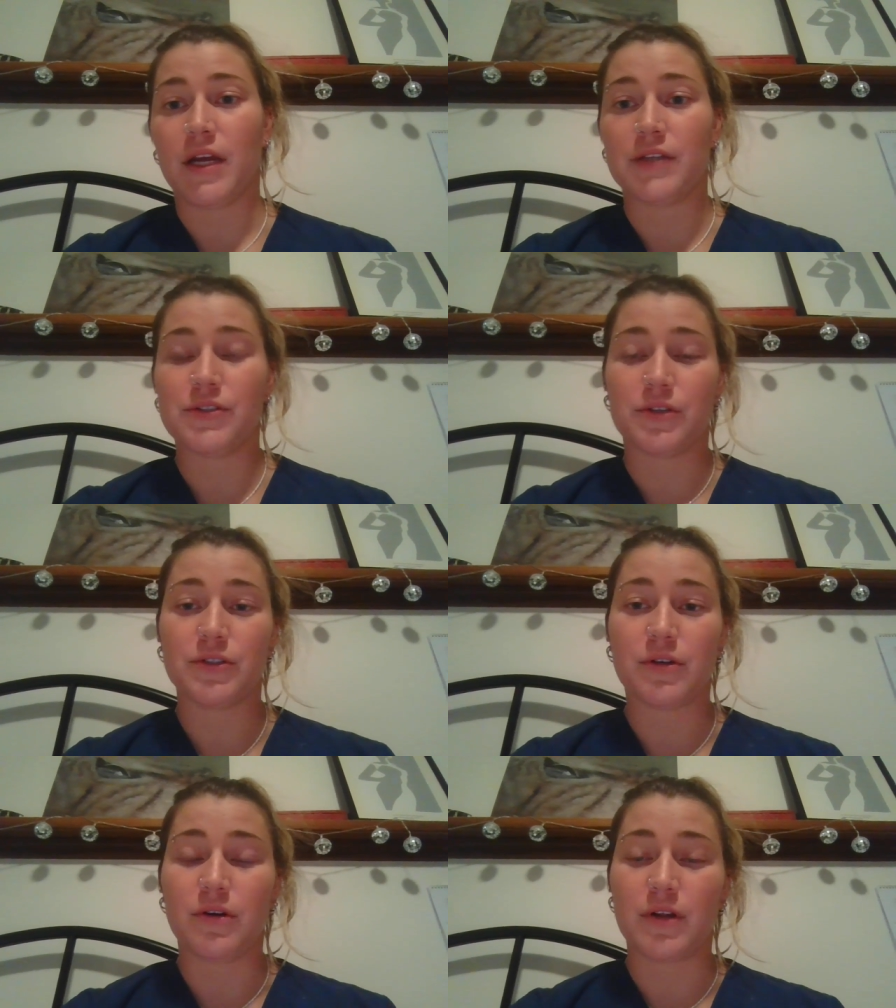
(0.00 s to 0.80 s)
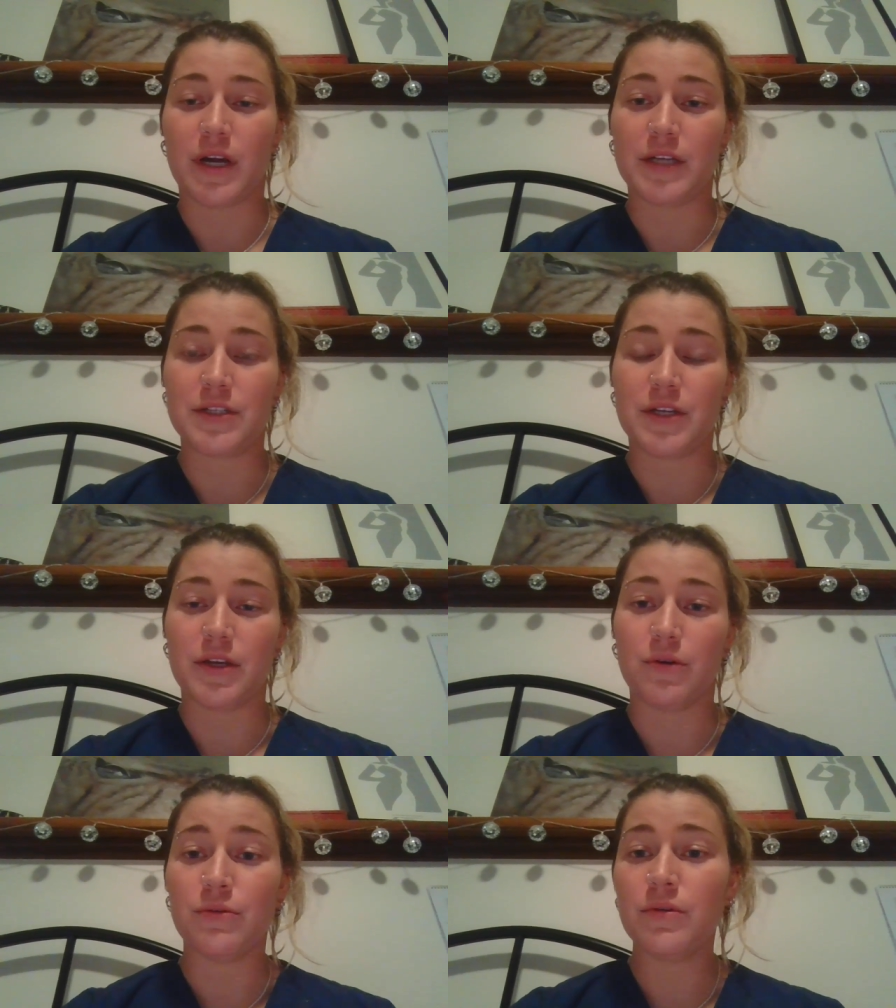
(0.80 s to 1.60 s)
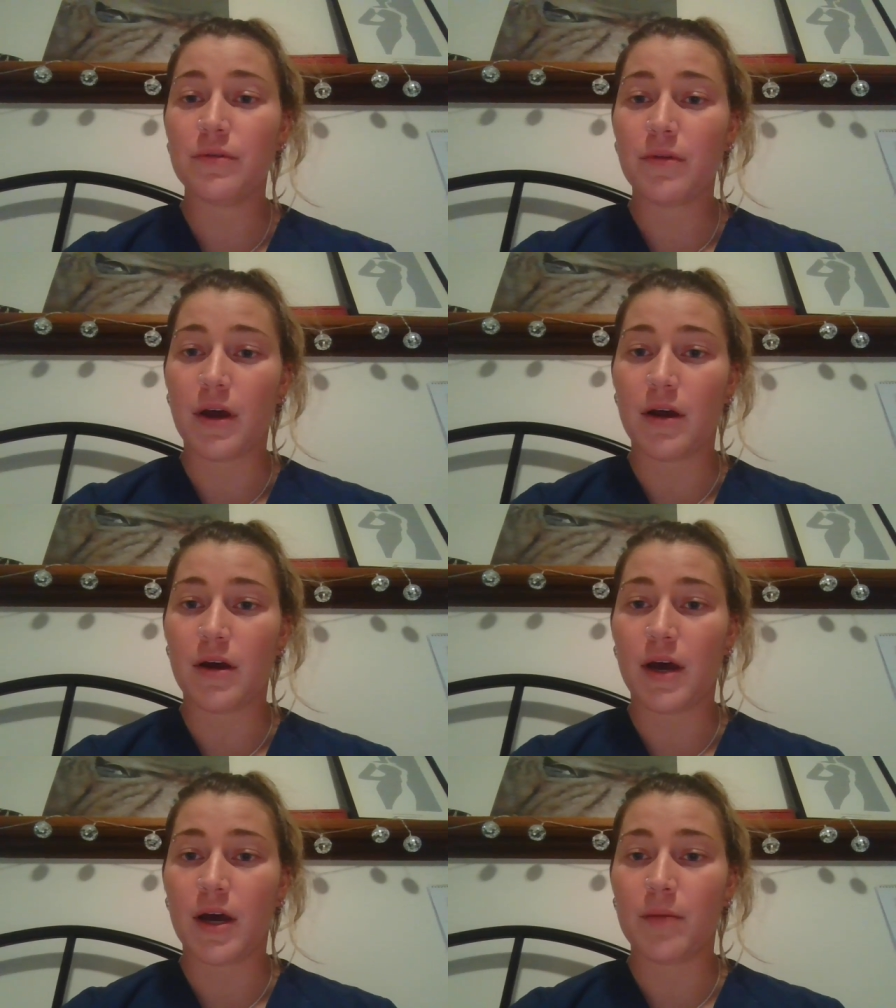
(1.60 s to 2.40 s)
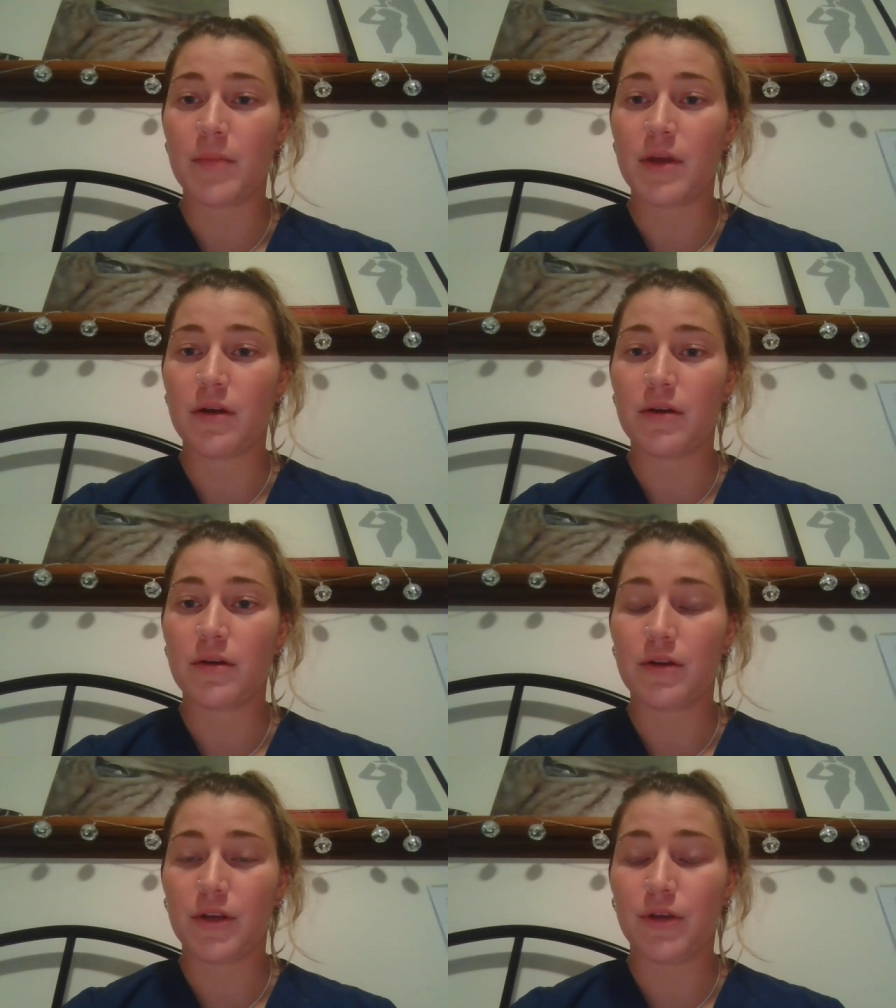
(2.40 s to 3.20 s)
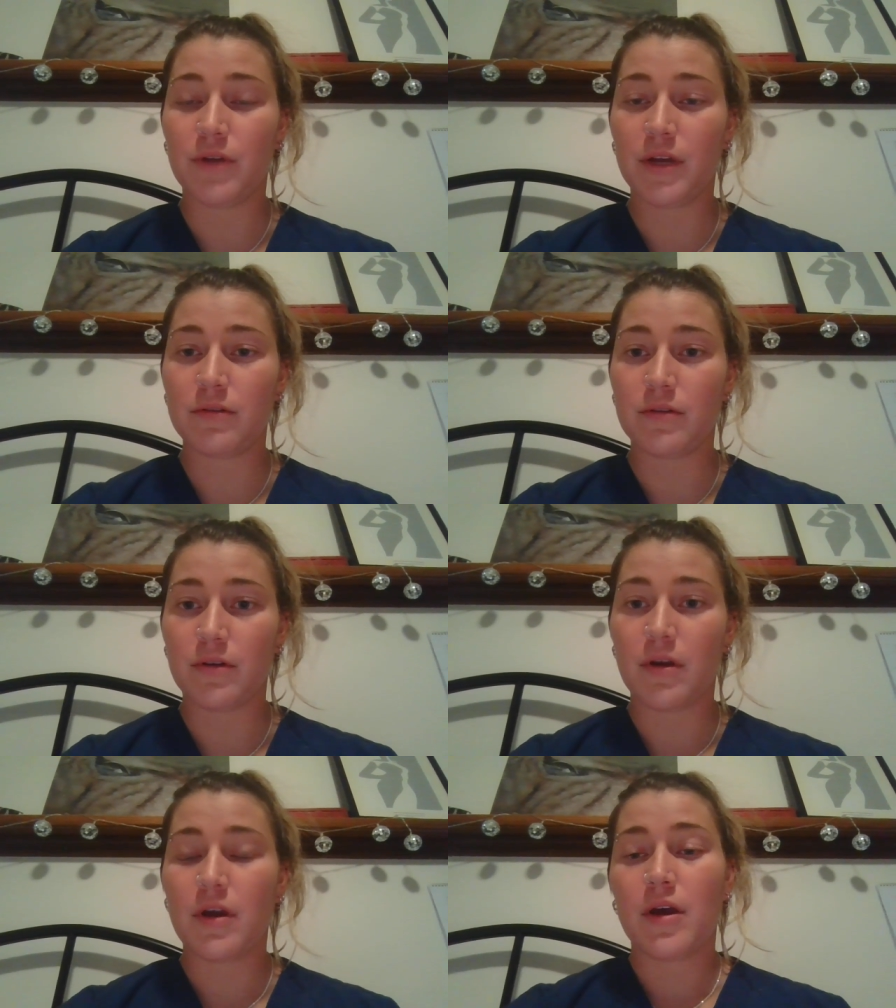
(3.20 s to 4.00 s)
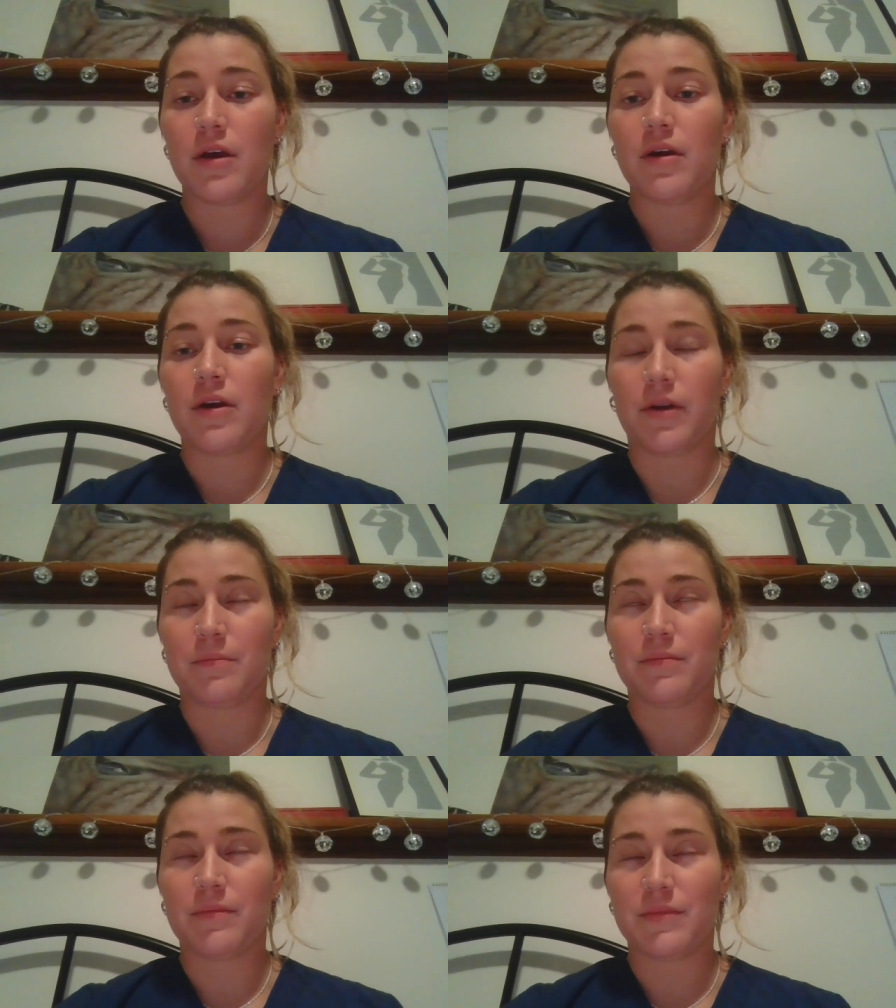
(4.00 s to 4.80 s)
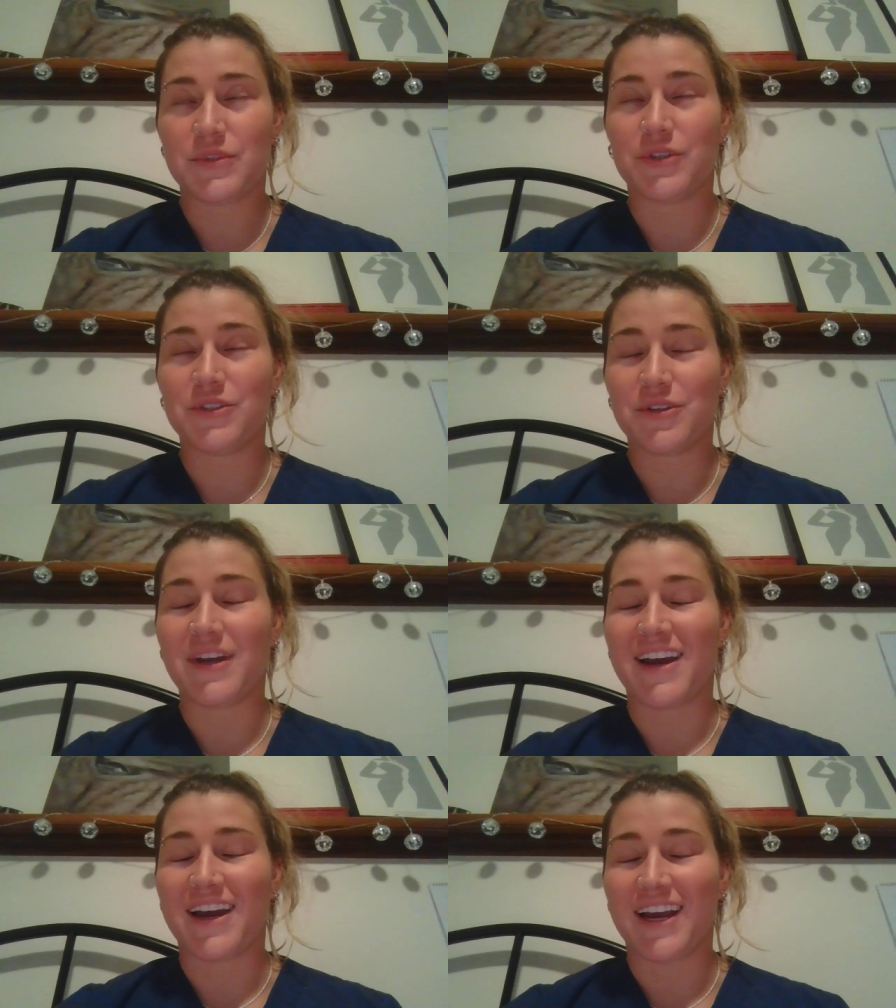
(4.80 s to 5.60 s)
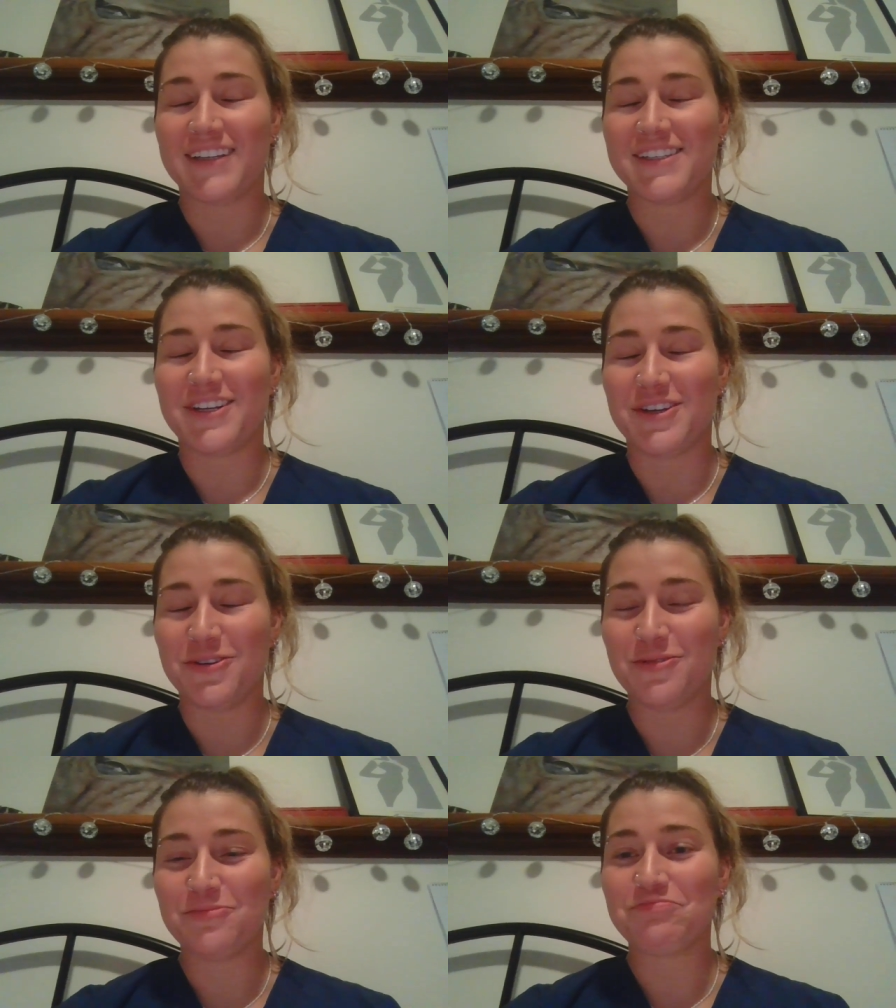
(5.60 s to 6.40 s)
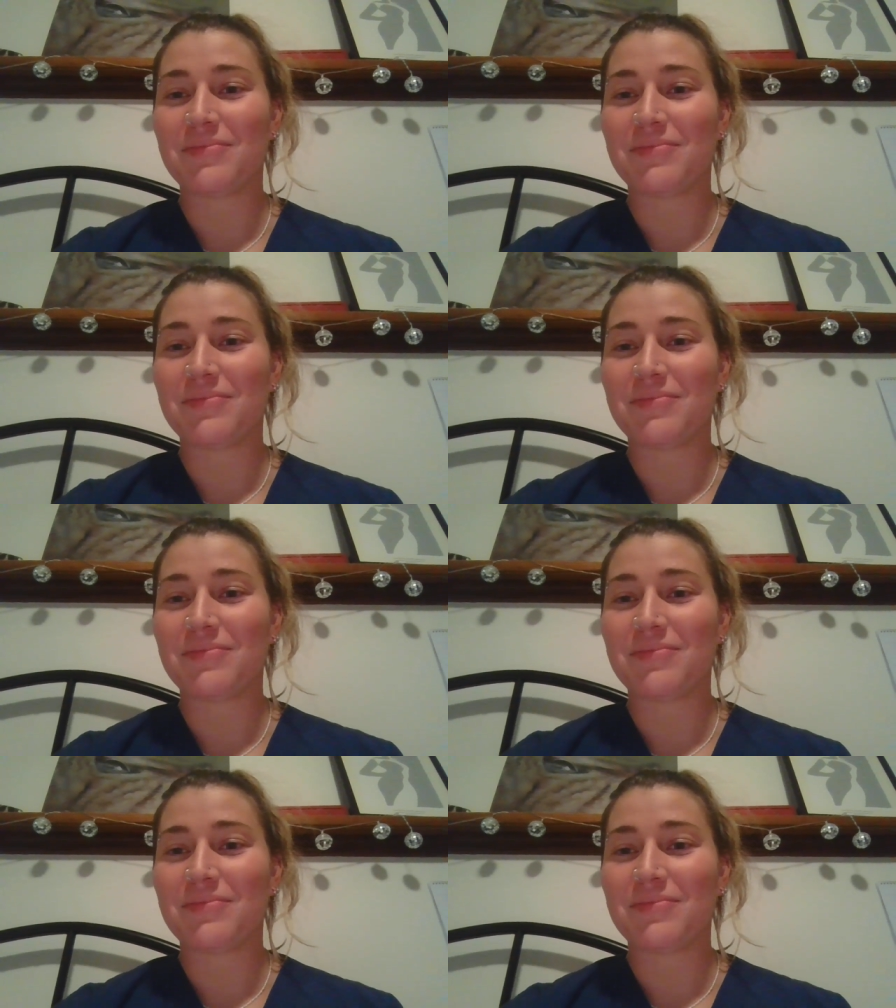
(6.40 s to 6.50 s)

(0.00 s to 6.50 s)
a surgical ICU unit or surgical ICU.